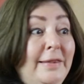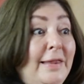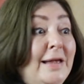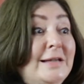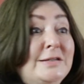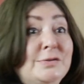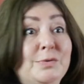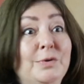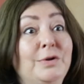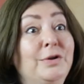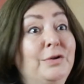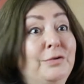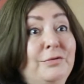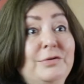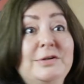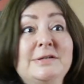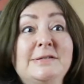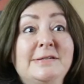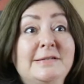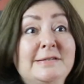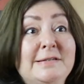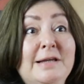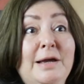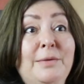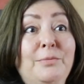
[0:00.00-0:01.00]
Uh, that's one of
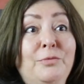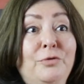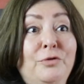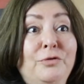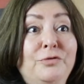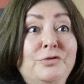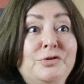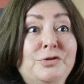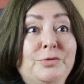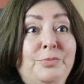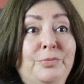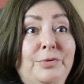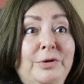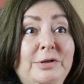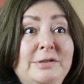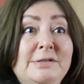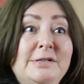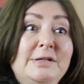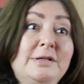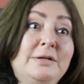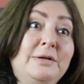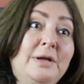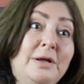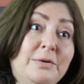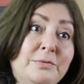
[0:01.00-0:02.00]
the reasons I moved to
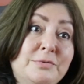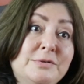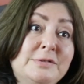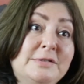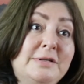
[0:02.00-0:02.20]
Britain.